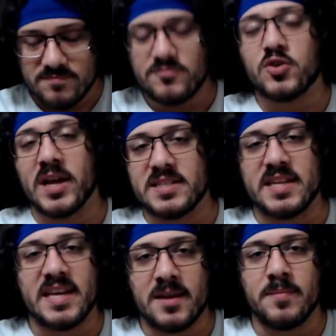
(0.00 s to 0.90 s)
granted
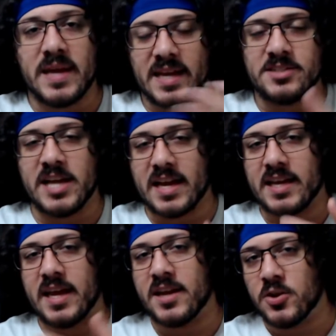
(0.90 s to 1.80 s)
him and
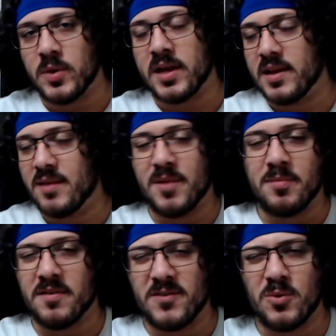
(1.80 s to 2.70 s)
Jackie and Yuen and maybe
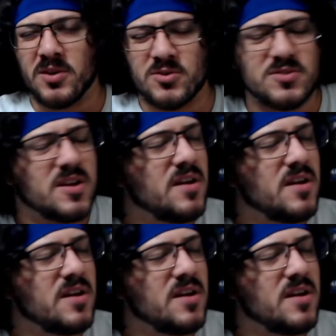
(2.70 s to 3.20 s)
a few others.